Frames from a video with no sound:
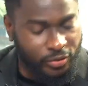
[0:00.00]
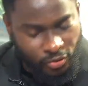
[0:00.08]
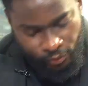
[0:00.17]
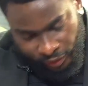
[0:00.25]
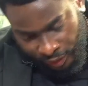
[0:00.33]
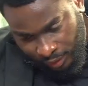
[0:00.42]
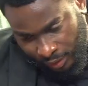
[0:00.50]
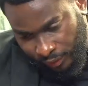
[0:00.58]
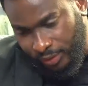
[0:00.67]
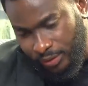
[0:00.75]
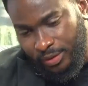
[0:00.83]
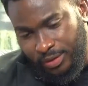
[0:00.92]
So bring it down here
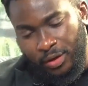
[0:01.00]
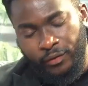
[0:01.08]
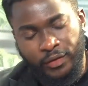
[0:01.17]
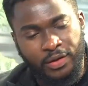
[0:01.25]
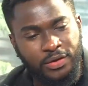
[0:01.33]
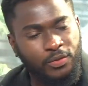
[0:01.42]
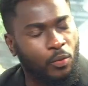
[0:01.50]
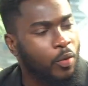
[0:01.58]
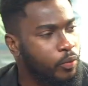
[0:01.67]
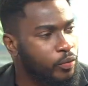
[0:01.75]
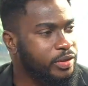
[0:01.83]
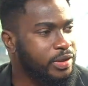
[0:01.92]
to the southeast.
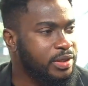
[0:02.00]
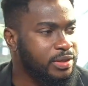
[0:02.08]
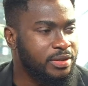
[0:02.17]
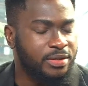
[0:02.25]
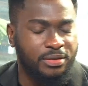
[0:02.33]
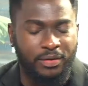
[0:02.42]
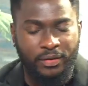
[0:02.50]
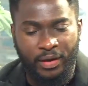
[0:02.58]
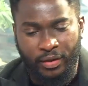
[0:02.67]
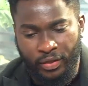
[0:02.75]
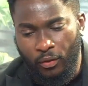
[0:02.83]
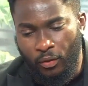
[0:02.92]
What would this
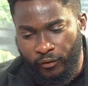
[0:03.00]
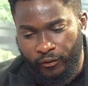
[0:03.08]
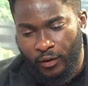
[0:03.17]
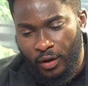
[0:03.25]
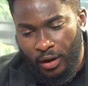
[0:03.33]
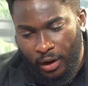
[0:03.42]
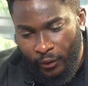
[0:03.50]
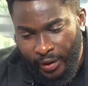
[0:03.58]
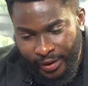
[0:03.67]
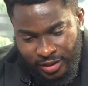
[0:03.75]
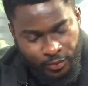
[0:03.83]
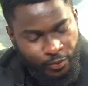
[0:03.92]
death of our
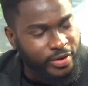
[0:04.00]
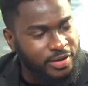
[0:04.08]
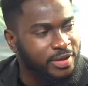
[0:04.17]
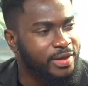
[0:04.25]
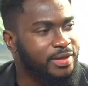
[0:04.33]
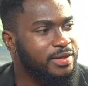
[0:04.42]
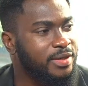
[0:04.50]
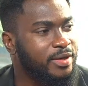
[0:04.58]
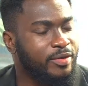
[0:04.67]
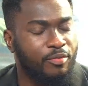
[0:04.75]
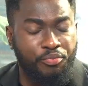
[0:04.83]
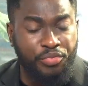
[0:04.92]
ex-president
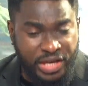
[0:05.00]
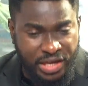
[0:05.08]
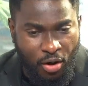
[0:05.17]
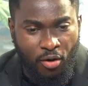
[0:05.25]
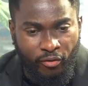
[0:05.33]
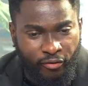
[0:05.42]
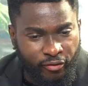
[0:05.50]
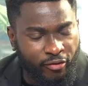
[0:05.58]
be of